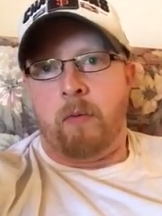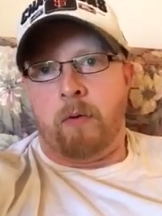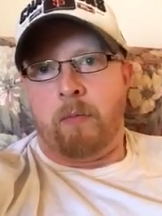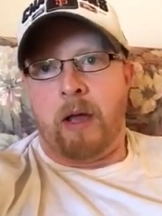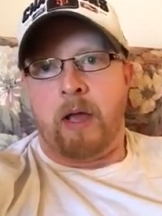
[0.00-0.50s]

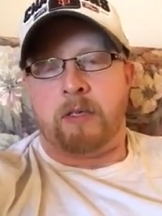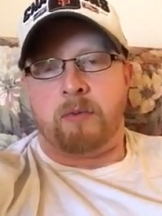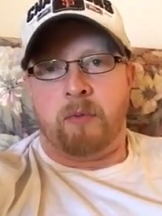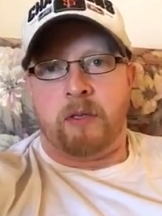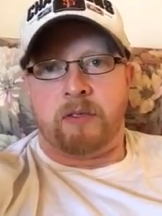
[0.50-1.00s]
or my ass
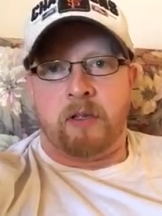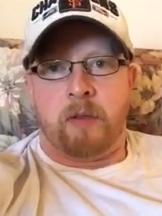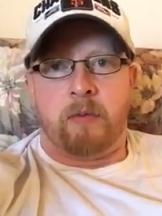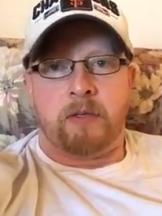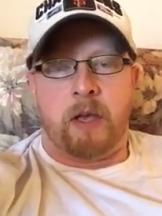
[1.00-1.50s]
will be
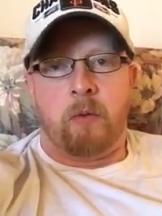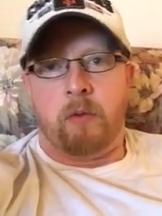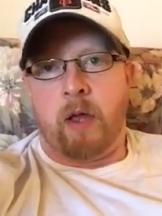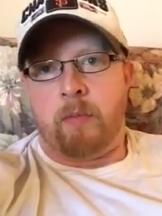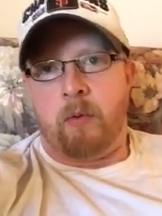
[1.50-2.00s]
asleep because I
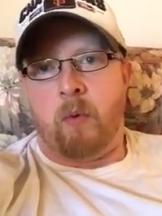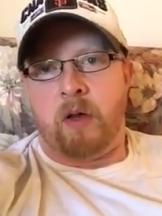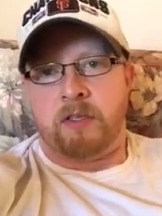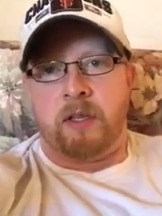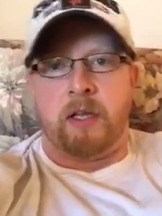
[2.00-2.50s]
will not be
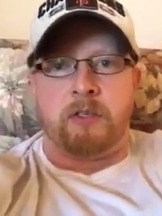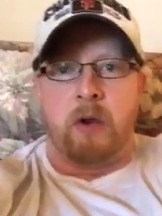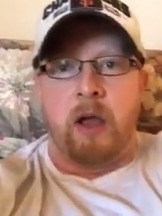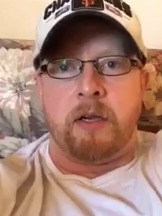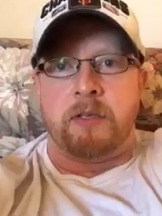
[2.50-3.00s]
watching that
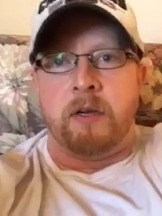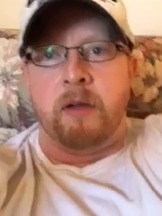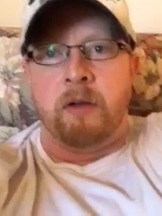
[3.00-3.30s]
trash.